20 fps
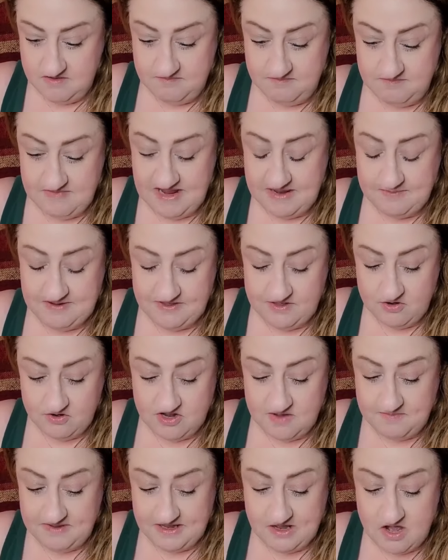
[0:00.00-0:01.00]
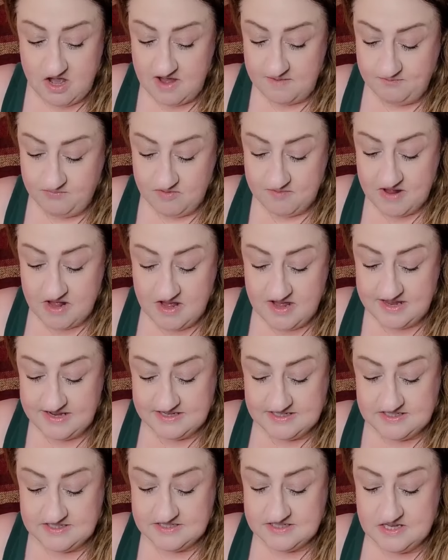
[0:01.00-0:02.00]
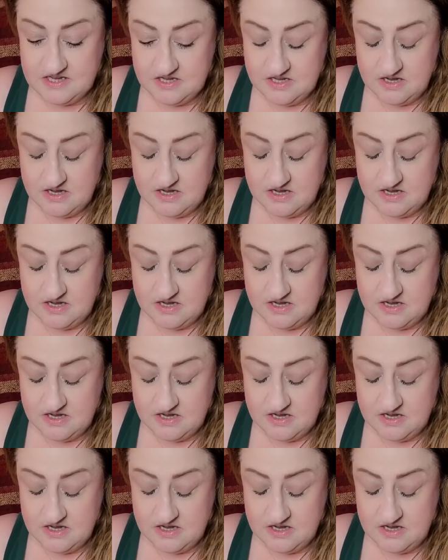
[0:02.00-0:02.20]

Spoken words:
maybe there can be compromise.